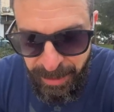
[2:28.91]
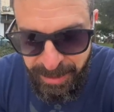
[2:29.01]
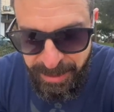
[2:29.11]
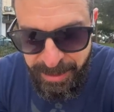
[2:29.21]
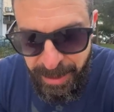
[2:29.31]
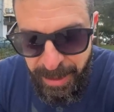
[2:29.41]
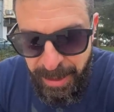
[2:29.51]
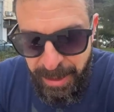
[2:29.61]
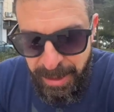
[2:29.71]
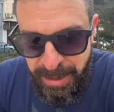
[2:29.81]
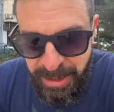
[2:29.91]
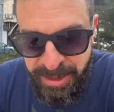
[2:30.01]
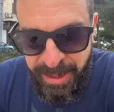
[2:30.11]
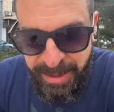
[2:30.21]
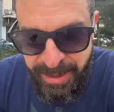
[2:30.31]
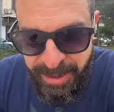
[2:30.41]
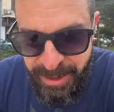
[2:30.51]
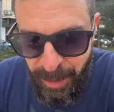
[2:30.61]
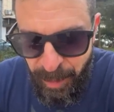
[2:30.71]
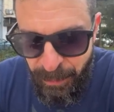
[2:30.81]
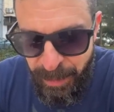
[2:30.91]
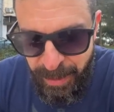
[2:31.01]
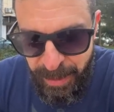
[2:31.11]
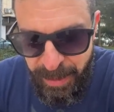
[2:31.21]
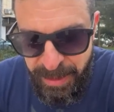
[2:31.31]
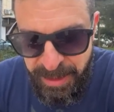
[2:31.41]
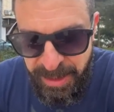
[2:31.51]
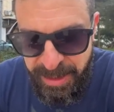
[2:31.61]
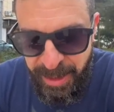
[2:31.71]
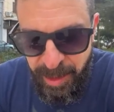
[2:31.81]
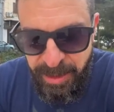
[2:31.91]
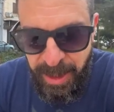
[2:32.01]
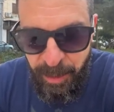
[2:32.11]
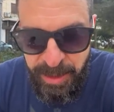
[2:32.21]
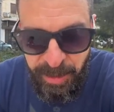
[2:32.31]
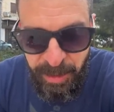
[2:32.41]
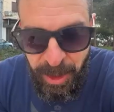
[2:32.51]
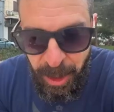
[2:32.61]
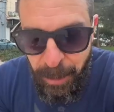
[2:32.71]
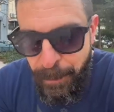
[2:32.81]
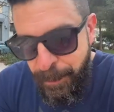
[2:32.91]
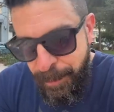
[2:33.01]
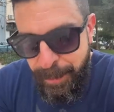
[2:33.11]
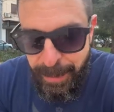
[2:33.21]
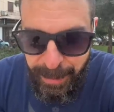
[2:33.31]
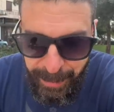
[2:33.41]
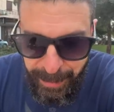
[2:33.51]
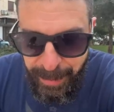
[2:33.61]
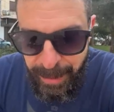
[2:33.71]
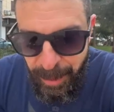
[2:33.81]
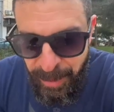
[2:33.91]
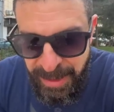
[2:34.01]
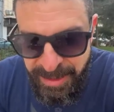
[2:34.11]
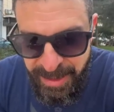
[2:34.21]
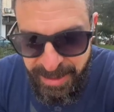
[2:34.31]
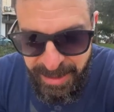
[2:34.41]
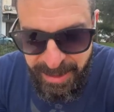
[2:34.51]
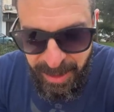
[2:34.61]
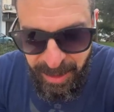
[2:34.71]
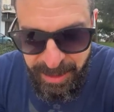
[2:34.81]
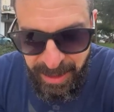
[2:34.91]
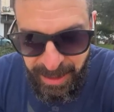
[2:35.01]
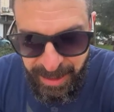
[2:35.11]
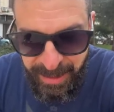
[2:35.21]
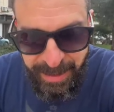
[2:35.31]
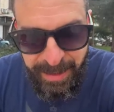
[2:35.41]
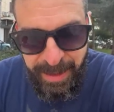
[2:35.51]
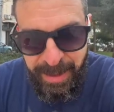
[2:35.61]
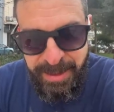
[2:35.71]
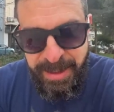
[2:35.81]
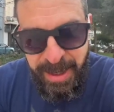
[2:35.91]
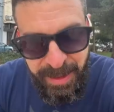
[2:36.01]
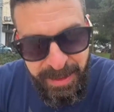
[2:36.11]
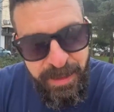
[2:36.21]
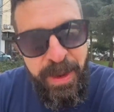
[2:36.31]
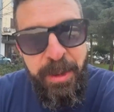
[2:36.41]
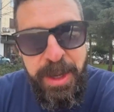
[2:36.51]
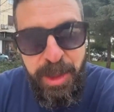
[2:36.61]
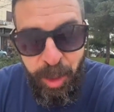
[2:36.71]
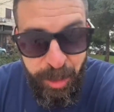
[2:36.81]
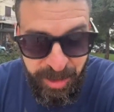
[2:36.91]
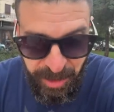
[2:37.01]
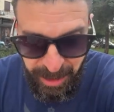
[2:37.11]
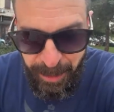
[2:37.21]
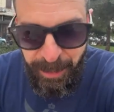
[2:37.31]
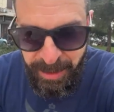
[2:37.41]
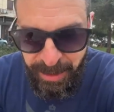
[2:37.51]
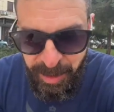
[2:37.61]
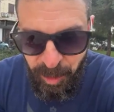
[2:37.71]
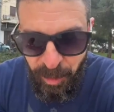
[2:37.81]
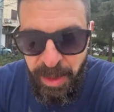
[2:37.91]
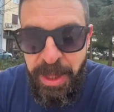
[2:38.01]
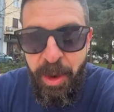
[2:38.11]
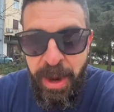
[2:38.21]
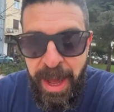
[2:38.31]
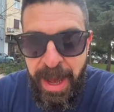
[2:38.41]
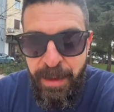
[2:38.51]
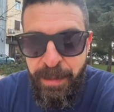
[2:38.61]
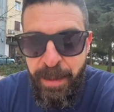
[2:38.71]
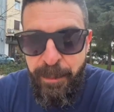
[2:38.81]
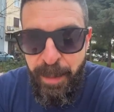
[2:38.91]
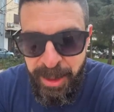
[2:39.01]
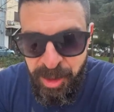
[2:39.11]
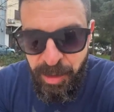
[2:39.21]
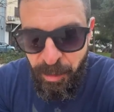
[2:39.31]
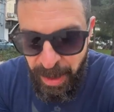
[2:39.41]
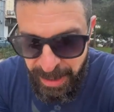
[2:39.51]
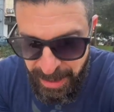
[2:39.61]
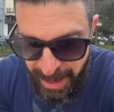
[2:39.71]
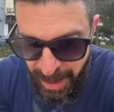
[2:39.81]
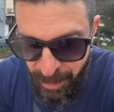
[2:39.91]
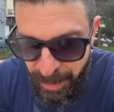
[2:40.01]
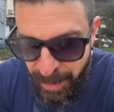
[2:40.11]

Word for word: Let's let's get to some of the, the details that we do know. And when I say details, I, I say this very loosely because we really don't have much right now.